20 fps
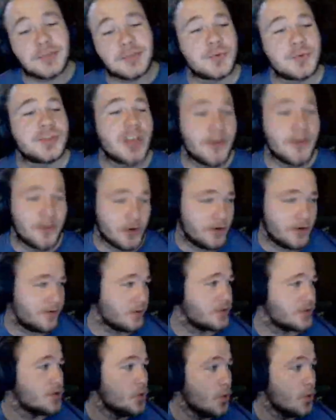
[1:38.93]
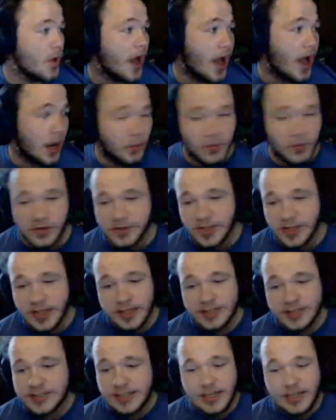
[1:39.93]
suffer for 2 hours
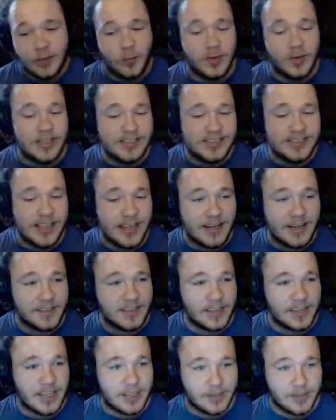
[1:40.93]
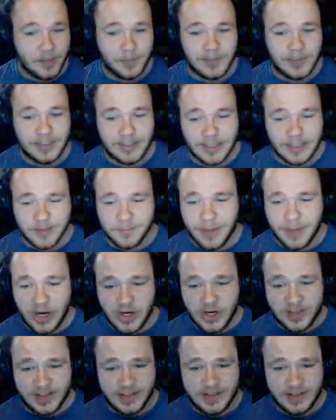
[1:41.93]
because I didn't want to say anything and completely embarrass this